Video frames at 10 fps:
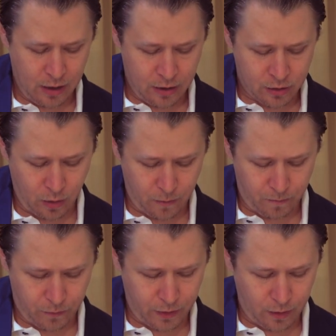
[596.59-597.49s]
So
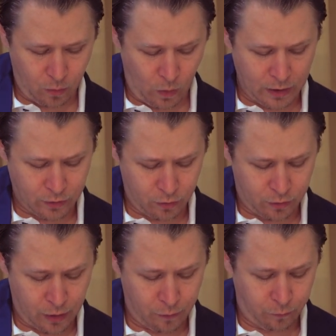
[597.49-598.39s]
1, 2,
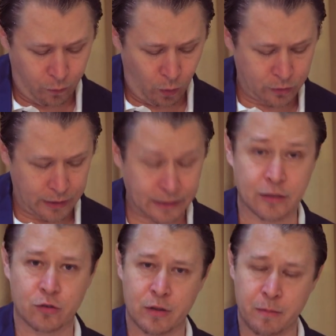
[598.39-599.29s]
3, 4 takes
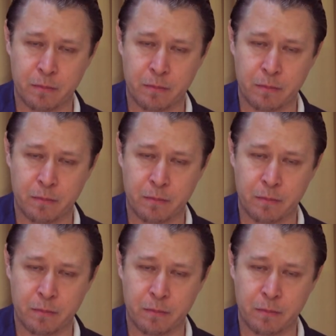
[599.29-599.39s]
us to the